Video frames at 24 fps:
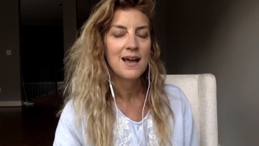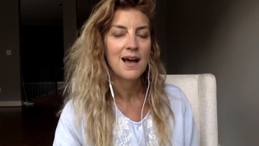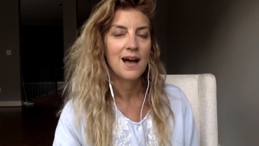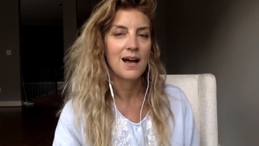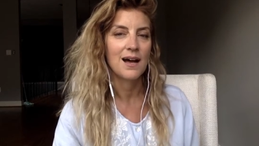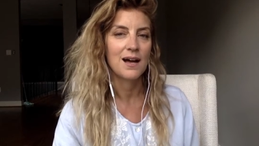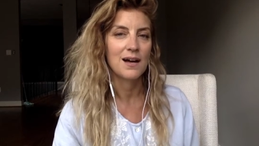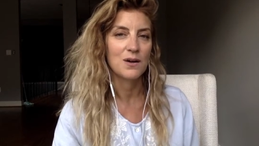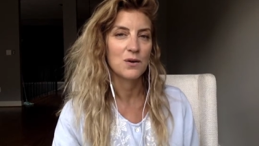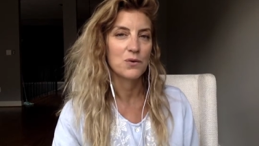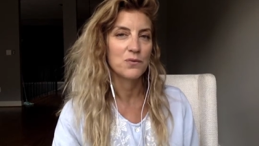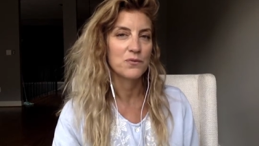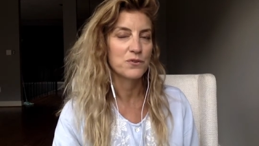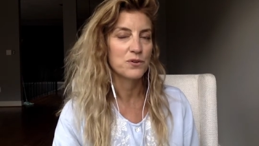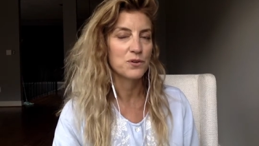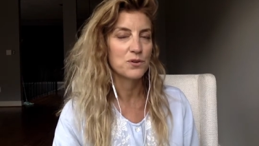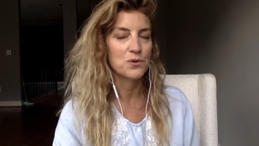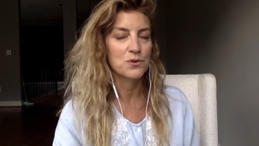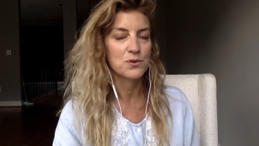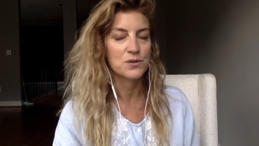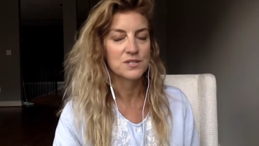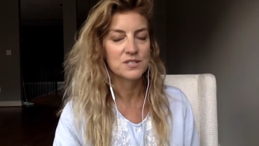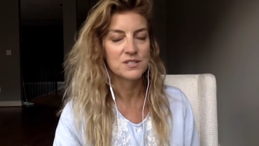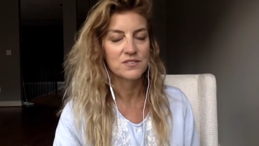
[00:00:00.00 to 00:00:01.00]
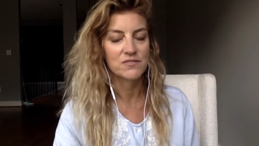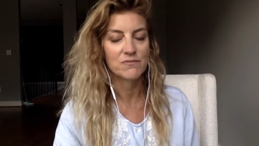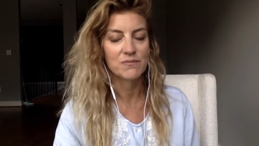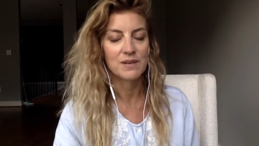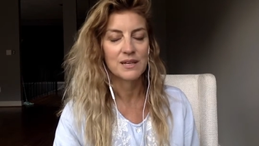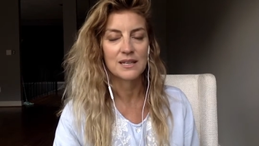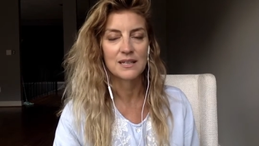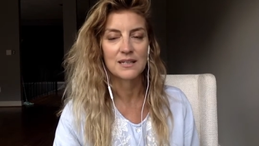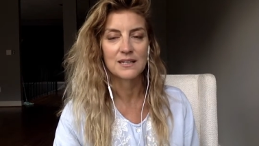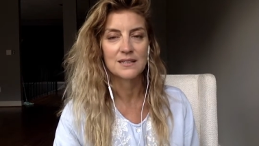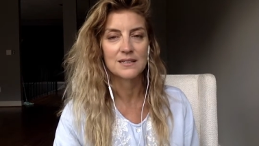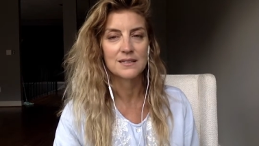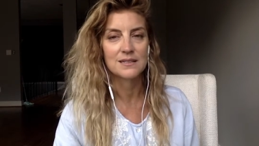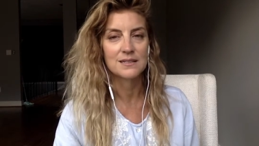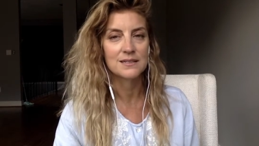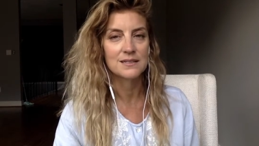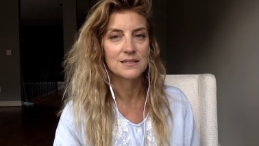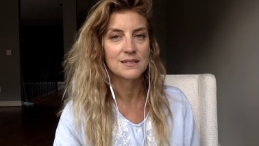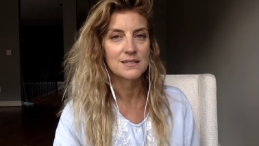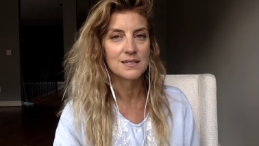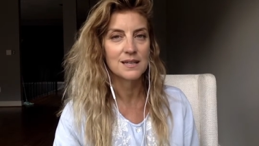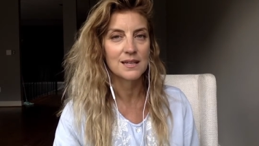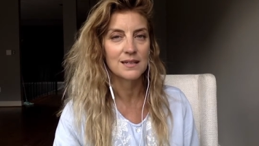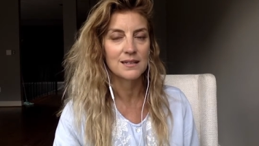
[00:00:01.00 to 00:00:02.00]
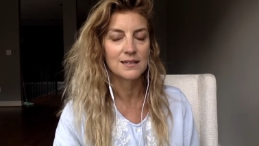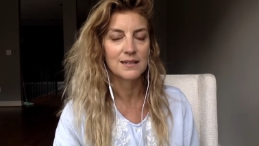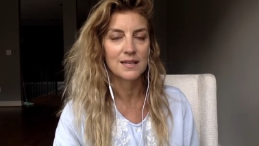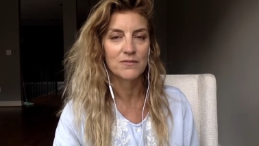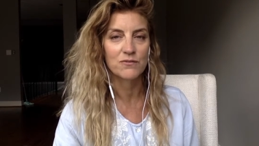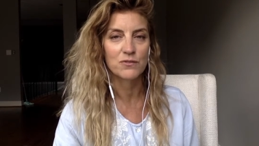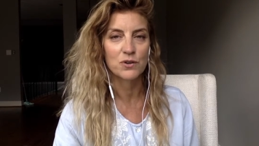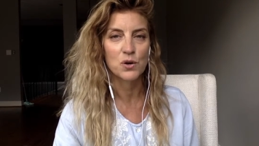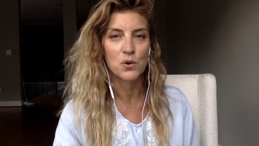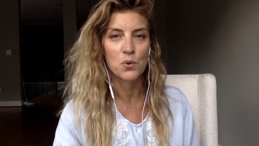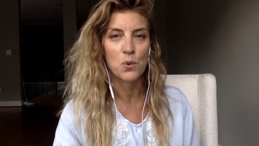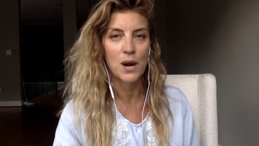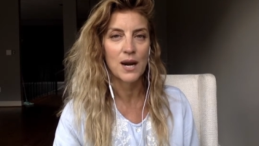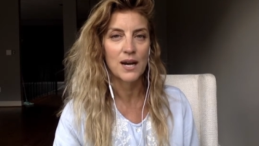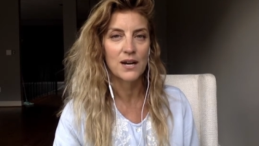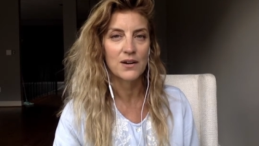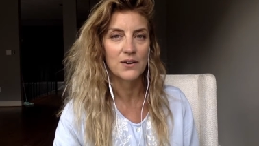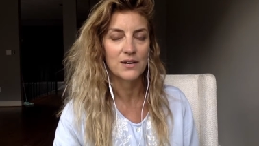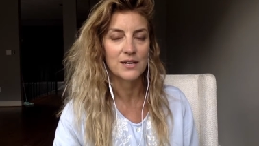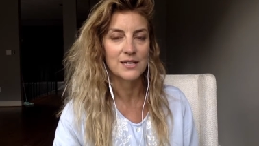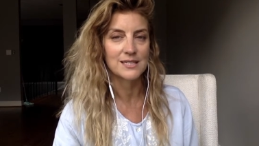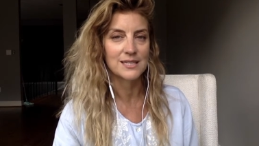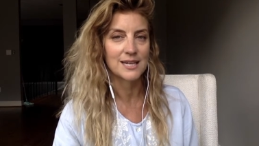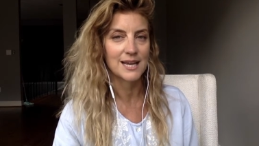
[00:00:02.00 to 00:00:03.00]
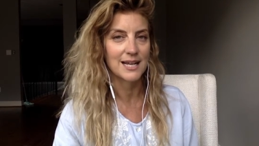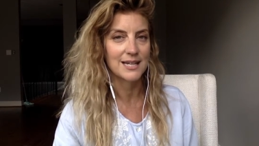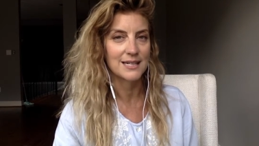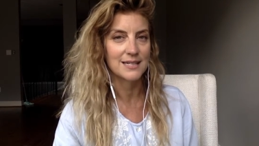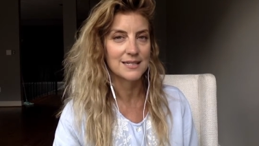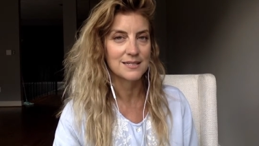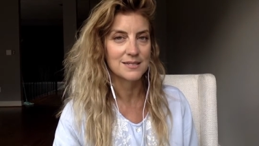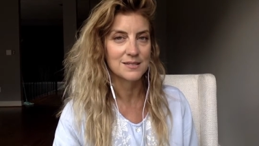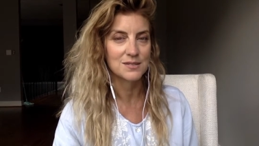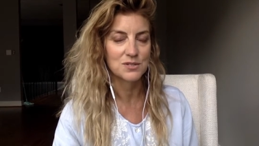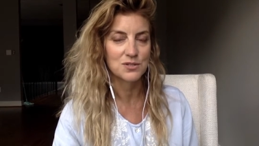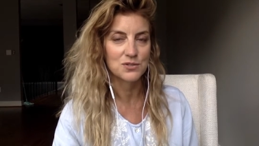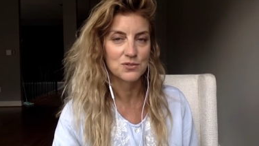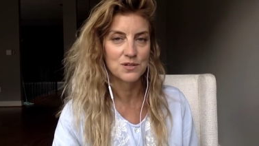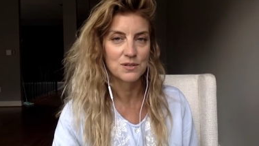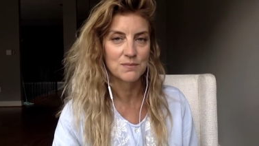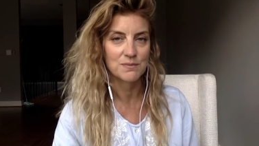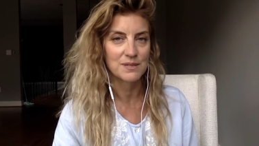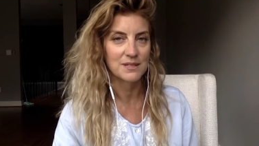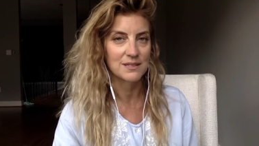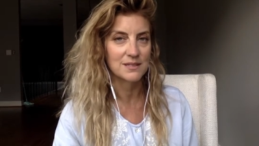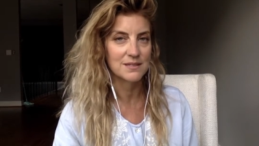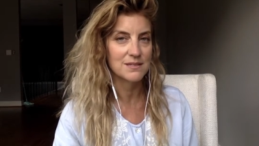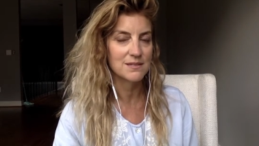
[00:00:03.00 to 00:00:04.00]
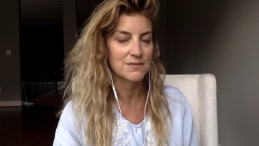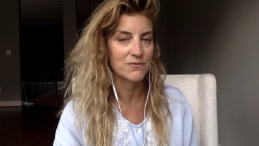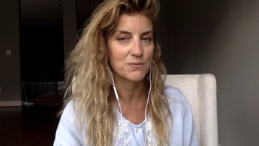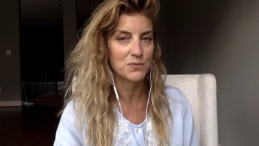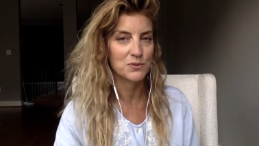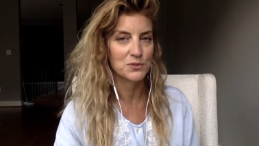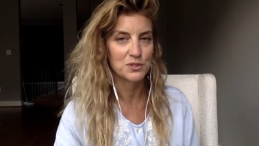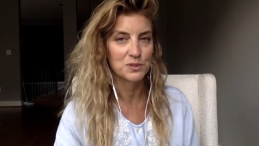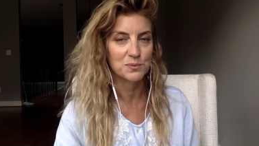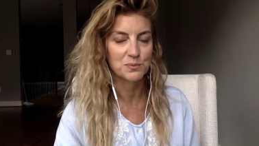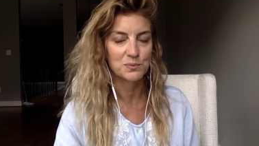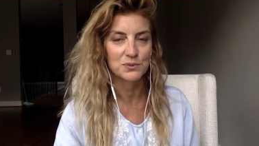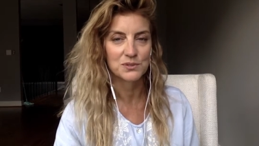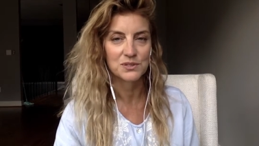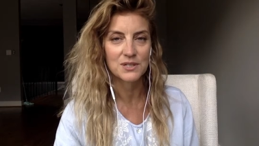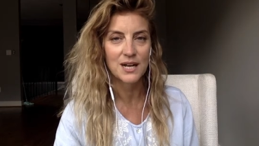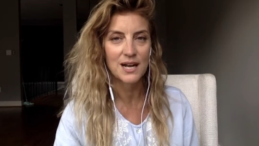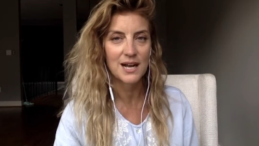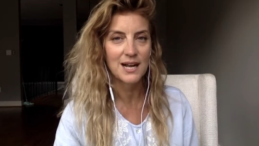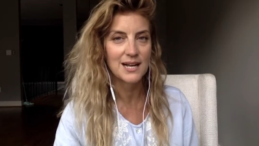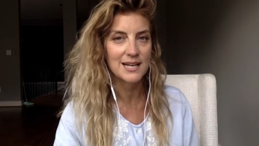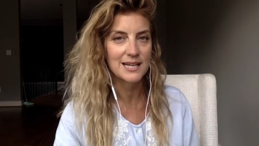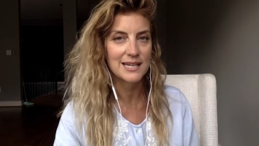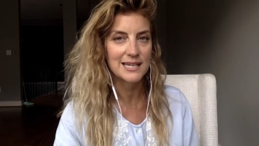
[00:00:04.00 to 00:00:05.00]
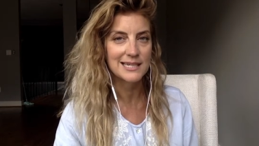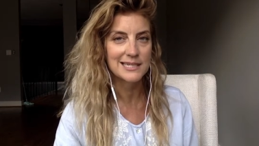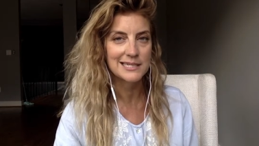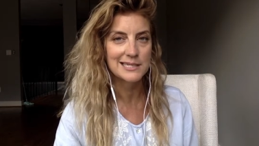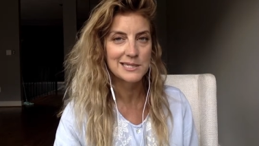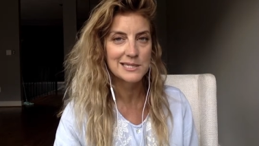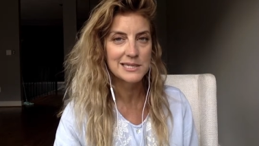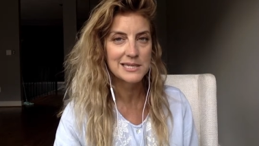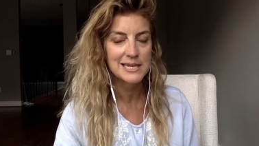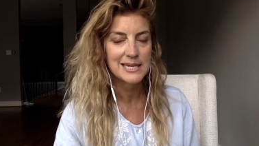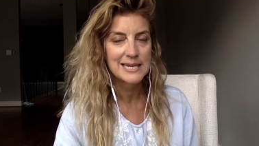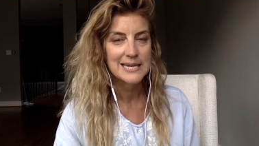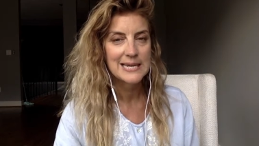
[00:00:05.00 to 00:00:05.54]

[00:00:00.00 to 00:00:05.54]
over a course of many years and requiring dialysis treatments of multiple kinds.